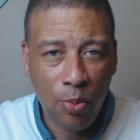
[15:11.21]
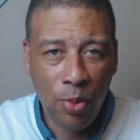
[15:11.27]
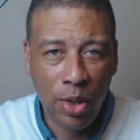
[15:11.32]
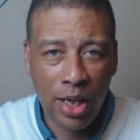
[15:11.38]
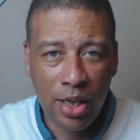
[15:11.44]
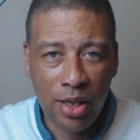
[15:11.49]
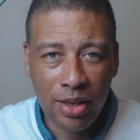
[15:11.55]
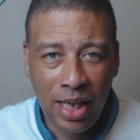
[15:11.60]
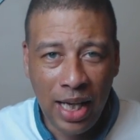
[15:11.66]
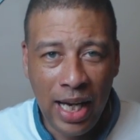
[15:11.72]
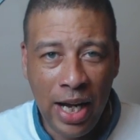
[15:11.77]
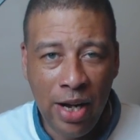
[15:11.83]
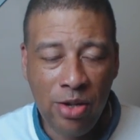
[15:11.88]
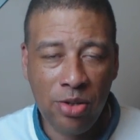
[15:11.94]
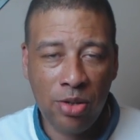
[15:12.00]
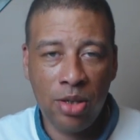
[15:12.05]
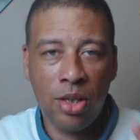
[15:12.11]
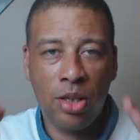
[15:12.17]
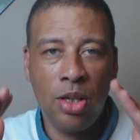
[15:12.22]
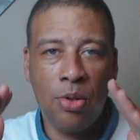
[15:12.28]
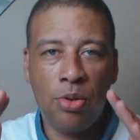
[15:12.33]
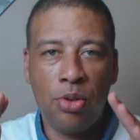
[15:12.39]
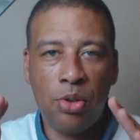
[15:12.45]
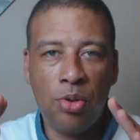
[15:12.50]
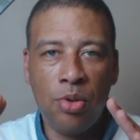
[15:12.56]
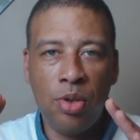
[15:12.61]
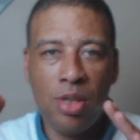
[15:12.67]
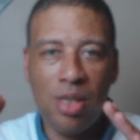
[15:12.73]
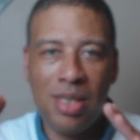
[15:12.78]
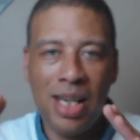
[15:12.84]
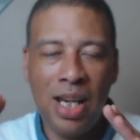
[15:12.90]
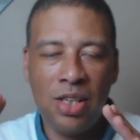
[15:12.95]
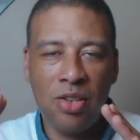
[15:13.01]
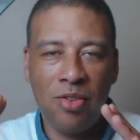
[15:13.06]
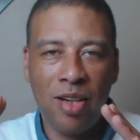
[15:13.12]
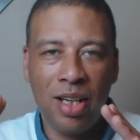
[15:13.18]
where the air is going to go through your
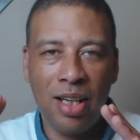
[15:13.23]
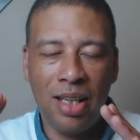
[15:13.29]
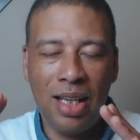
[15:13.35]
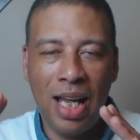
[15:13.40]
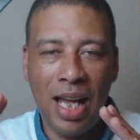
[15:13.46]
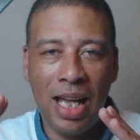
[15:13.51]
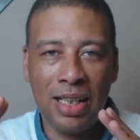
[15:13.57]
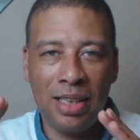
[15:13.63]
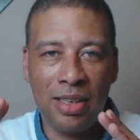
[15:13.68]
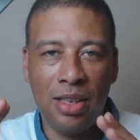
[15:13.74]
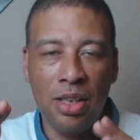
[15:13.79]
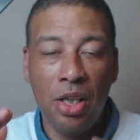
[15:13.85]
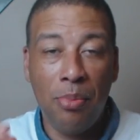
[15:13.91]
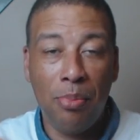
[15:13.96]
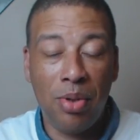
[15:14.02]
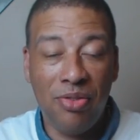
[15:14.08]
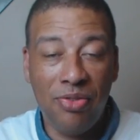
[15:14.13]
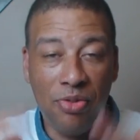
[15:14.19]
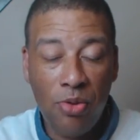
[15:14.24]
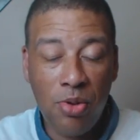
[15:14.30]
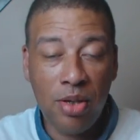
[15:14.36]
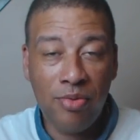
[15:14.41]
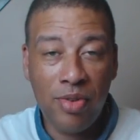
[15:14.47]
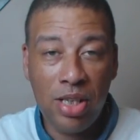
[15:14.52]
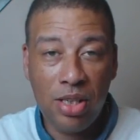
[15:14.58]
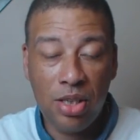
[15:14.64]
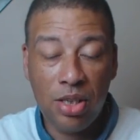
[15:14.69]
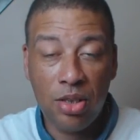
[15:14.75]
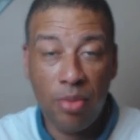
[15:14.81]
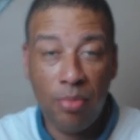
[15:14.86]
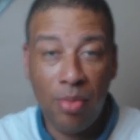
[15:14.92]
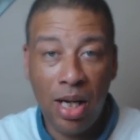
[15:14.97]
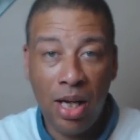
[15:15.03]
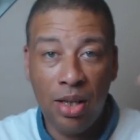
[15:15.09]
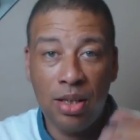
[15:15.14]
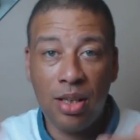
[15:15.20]
saturated cotton before it reaches your
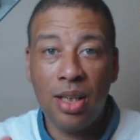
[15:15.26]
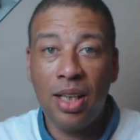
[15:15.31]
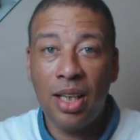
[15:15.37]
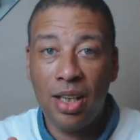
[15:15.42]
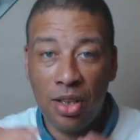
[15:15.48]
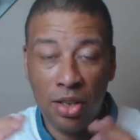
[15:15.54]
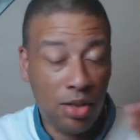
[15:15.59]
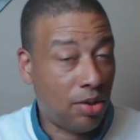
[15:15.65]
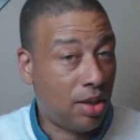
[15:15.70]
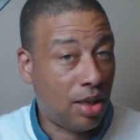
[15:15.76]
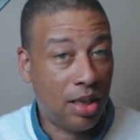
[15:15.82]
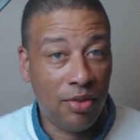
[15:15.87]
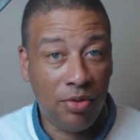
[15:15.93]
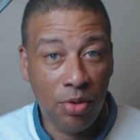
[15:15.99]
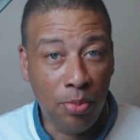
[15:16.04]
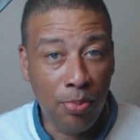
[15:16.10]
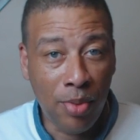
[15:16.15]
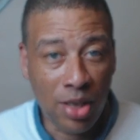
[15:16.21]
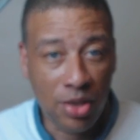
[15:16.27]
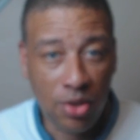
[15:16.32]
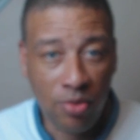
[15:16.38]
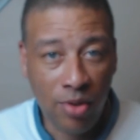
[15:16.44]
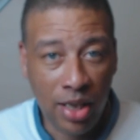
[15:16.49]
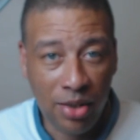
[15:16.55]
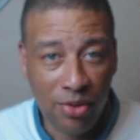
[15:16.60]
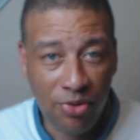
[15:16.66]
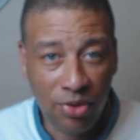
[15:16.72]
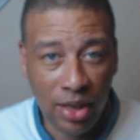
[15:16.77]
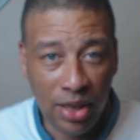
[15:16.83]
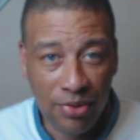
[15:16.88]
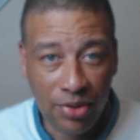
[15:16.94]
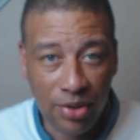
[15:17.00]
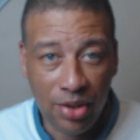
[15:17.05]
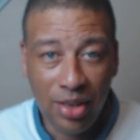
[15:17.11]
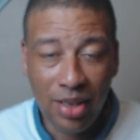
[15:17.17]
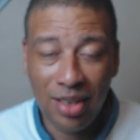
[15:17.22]
mouth, it's going to give you much greater
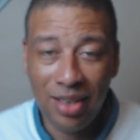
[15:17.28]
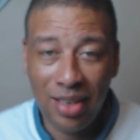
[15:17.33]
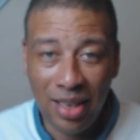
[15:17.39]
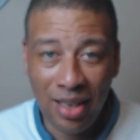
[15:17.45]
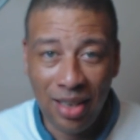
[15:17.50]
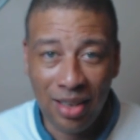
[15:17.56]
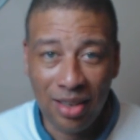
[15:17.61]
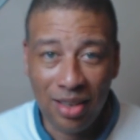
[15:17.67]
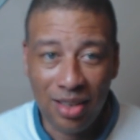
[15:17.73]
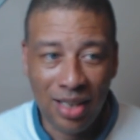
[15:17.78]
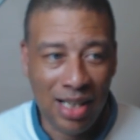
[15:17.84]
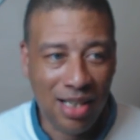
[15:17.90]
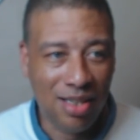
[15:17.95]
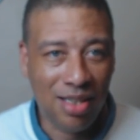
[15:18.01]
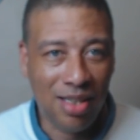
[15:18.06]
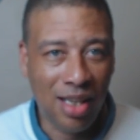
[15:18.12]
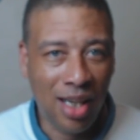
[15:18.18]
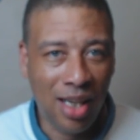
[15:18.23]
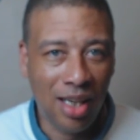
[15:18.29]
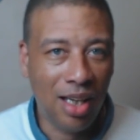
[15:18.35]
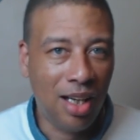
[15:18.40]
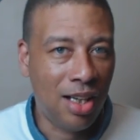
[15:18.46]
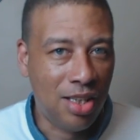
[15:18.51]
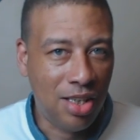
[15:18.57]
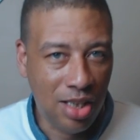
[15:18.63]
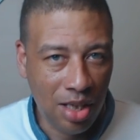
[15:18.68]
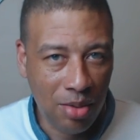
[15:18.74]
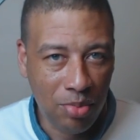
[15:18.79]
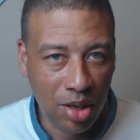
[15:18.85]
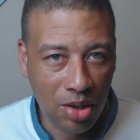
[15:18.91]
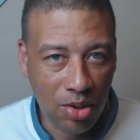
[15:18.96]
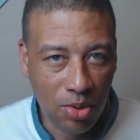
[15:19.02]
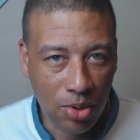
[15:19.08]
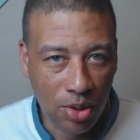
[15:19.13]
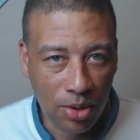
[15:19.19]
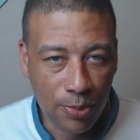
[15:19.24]
flavor than, let's say, a chimney
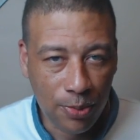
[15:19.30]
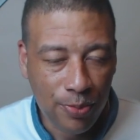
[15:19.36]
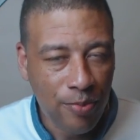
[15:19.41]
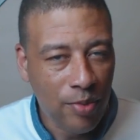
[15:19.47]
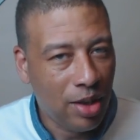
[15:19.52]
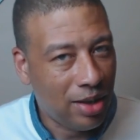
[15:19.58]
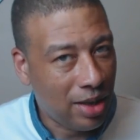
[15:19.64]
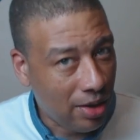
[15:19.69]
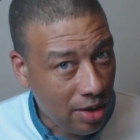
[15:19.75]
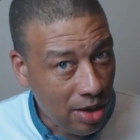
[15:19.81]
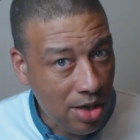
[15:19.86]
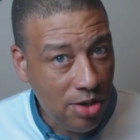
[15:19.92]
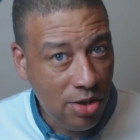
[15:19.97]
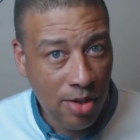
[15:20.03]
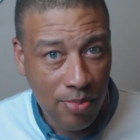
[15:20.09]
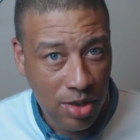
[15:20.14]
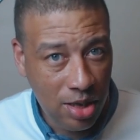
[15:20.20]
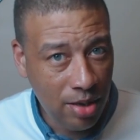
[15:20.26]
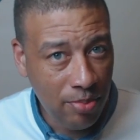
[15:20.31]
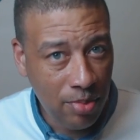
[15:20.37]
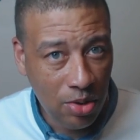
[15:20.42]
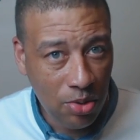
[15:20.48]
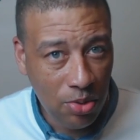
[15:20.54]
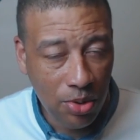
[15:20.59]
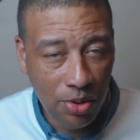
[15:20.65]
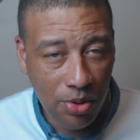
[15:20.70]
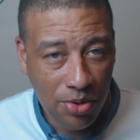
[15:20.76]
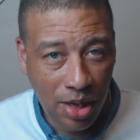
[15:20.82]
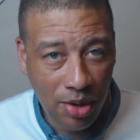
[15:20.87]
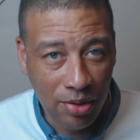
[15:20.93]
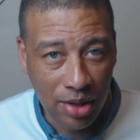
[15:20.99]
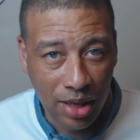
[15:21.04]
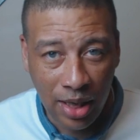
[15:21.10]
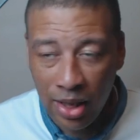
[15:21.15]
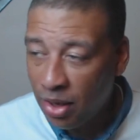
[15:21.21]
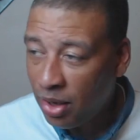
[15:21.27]
coil. There are some chimney coils
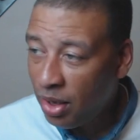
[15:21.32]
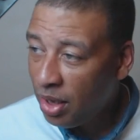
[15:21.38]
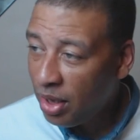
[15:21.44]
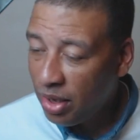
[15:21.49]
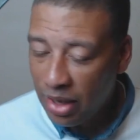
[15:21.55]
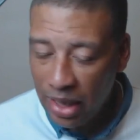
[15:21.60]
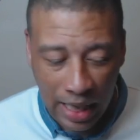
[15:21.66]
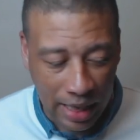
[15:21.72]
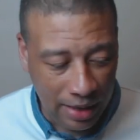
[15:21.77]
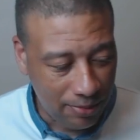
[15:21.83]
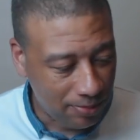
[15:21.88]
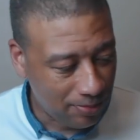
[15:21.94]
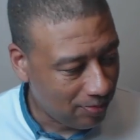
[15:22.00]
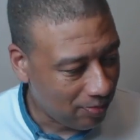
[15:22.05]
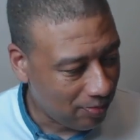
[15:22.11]
out there that